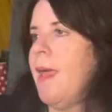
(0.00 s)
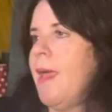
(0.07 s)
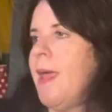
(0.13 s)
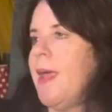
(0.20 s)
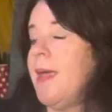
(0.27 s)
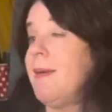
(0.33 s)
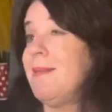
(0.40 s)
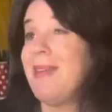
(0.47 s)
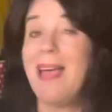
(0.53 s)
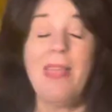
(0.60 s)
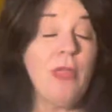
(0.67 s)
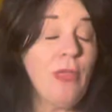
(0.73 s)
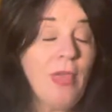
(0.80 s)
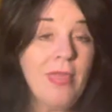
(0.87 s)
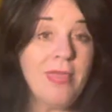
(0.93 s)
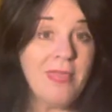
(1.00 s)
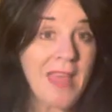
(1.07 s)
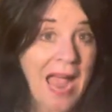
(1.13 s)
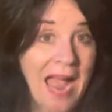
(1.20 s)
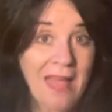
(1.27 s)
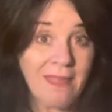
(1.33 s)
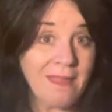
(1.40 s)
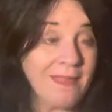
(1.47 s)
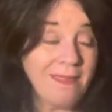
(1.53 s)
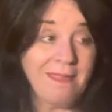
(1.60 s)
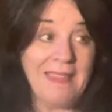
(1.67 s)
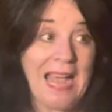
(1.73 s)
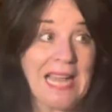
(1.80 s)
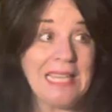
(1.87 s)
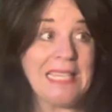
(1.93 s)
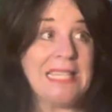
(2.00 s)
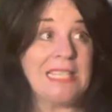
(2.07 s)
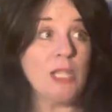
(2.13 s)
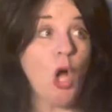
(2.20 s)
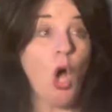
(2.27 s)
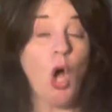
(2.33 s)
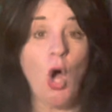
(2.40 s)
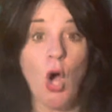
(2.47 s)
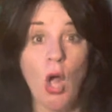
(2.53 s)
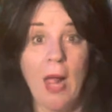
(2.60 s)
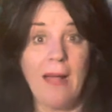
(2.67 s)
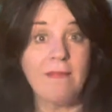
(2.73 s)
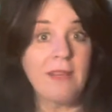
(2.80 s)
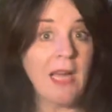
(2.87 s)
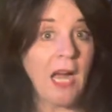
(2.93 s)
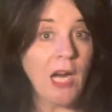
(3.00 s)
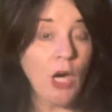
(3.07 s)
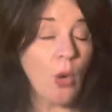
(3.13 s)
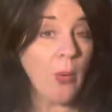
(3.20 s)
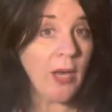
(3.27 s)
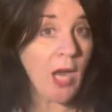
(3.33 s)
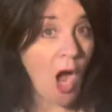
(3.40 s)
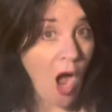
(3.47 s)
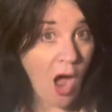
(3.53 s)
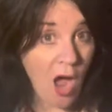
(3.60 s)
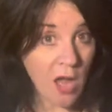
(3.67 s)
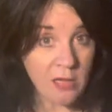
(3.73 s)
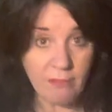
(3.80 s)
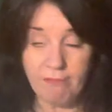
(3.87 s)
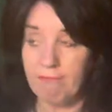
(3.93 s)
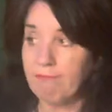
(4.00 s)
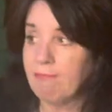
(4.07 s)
And other than that, that is all I've got going on.